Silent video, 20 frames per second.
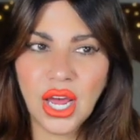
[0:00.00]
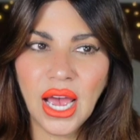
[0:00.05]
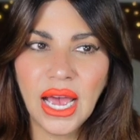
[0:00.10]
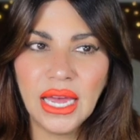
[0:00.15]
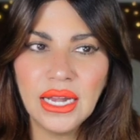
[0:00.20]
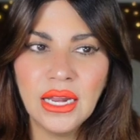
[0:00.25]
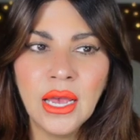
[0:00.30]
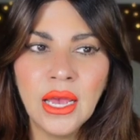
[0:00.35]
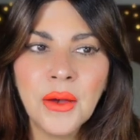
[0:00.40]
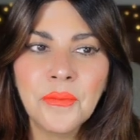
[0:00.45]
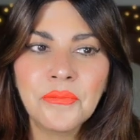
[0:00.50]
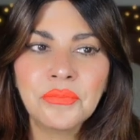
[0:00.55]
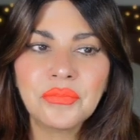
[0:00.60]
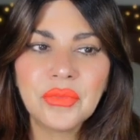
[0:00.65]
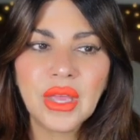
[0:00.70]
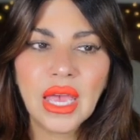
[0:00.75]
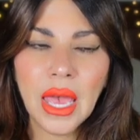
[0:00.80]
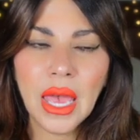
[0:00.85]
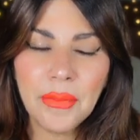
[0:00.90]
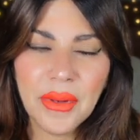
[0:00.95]
And
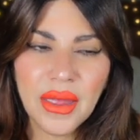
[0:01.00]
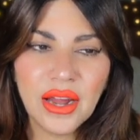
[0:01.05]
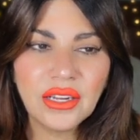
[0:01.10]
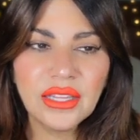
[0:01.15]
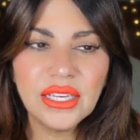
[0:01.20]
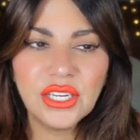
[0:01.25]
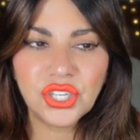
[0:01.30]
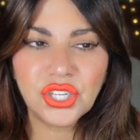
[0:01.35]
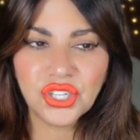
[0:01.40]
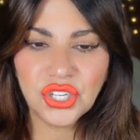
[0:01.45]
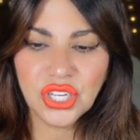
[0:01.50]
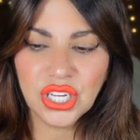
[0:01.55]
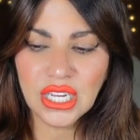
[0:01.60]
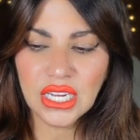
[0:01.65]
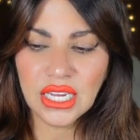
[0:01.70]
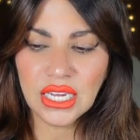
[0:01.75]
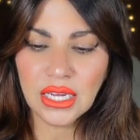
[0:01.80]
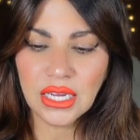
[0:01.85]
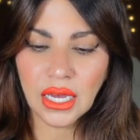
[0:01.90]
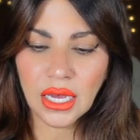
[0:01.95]
apparently
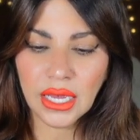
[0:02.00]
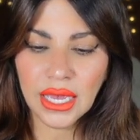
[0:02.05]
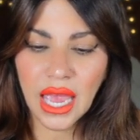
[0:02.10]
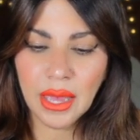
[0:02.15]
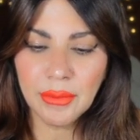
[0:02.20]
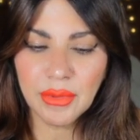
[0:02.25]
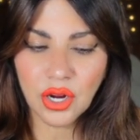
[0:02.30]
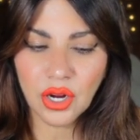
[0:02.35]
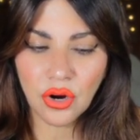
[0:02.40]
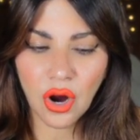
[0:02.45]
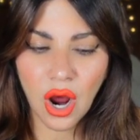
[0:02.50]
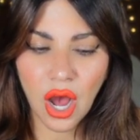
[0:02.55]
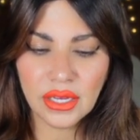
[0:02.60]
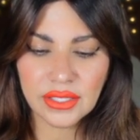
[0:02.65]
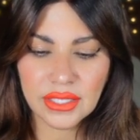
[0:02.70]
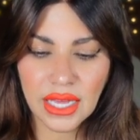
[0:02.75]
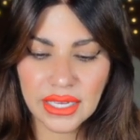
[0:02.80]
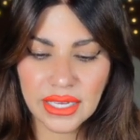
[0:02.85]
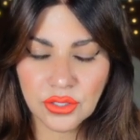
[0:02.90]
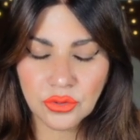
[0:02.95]
she came
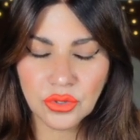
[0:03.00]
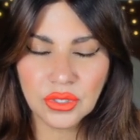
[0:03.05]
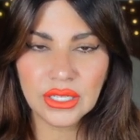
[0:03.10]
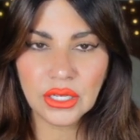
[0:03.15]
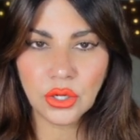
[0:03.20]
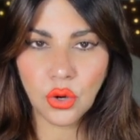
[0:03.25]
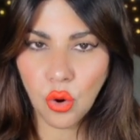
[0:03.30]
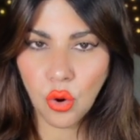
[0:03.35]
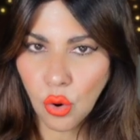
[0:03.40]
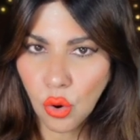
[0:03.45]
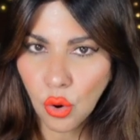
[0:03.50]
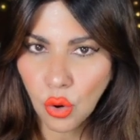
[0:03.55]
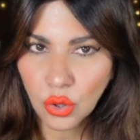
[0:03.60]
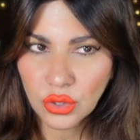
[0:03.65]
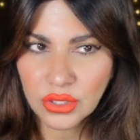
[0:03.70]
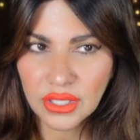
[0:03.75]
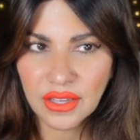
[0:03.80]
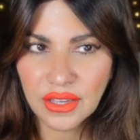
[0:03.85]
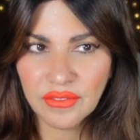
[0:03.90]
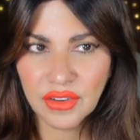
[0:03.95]
across as really
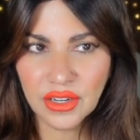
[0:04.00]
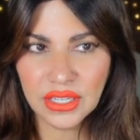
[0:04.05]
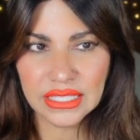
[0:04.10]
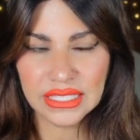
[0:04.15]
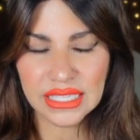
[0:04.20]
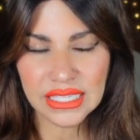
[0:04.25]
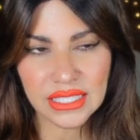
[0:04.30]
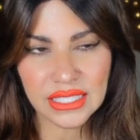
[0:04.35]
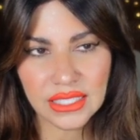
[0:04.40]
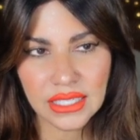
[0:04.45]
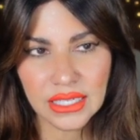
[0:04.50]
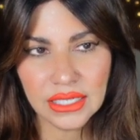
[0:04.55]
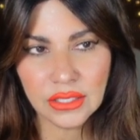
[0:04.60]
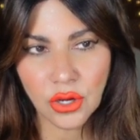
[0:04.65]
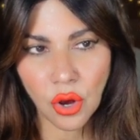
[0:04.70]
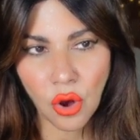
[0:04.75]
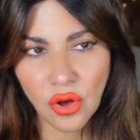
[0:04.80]
cold, very distant.